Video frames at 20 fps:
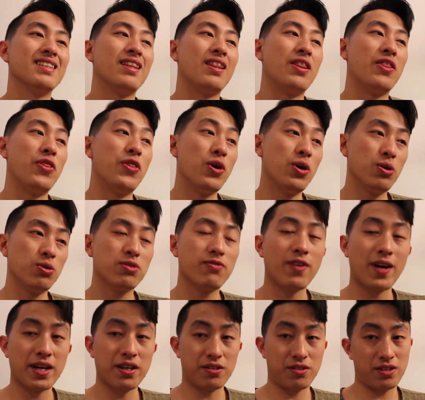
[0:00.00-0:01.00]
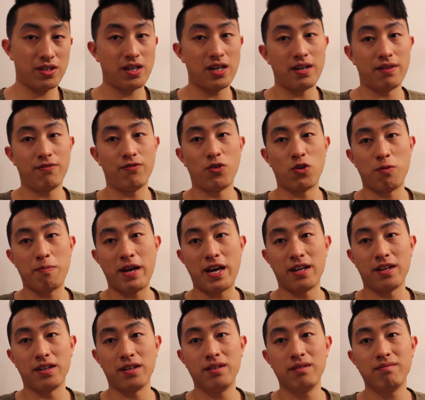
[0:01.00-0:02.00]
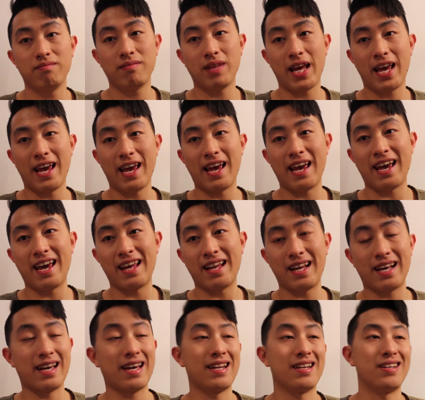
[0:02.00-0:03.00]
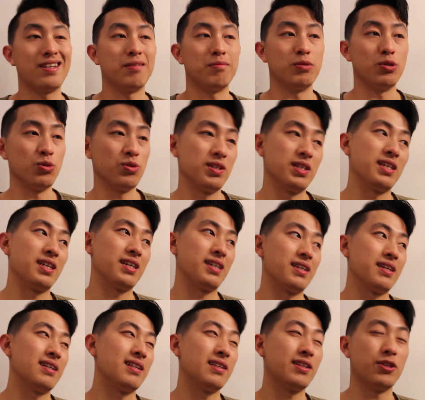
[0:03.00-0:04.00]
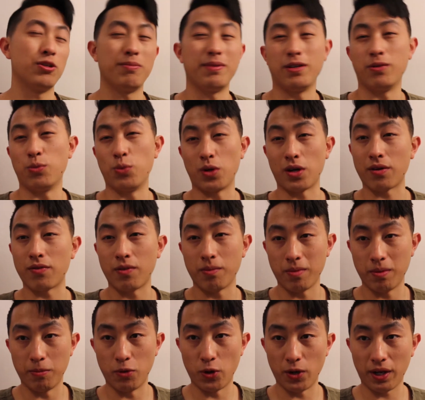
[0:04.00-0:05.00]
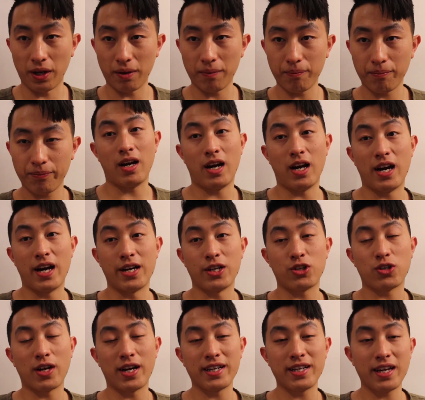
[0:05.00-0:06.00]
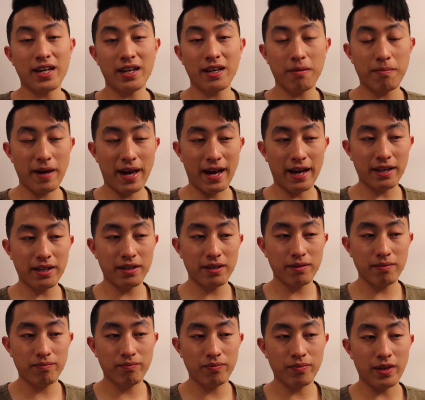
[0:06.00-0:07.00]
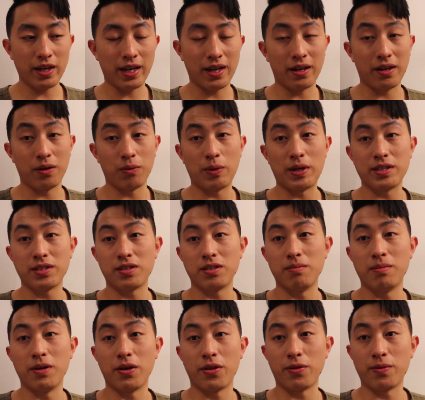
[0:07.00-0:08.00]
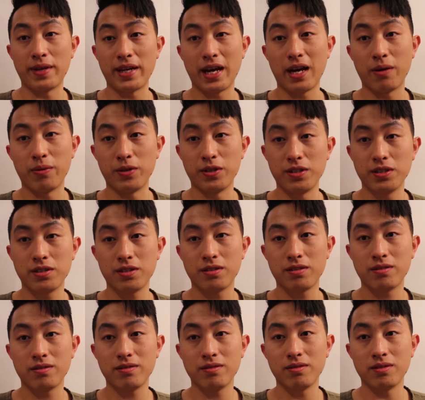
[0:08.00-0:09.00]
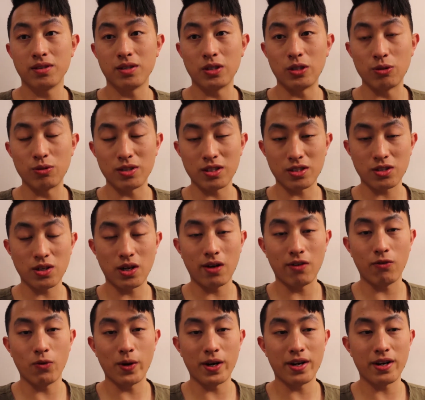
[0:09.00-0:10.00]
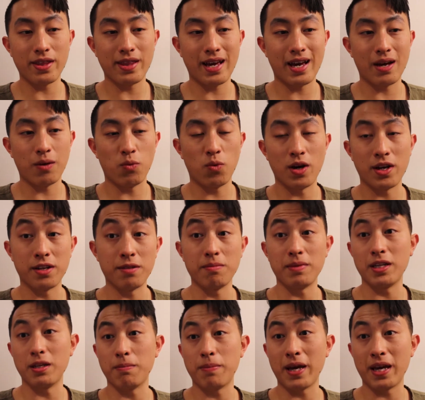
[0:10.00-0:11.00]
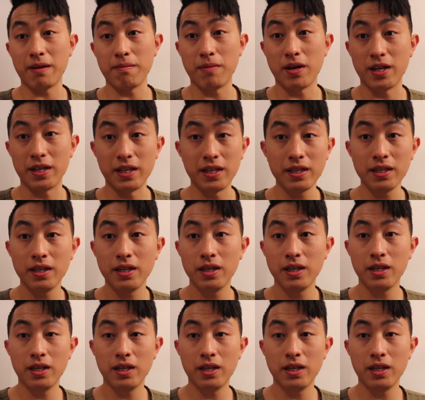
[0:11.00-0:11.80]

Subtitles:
those files got formatted, and I ended up losing a little bit of work from the morning. I tried getting it back, and I wasted about 3 hours using software that wanted me to pay money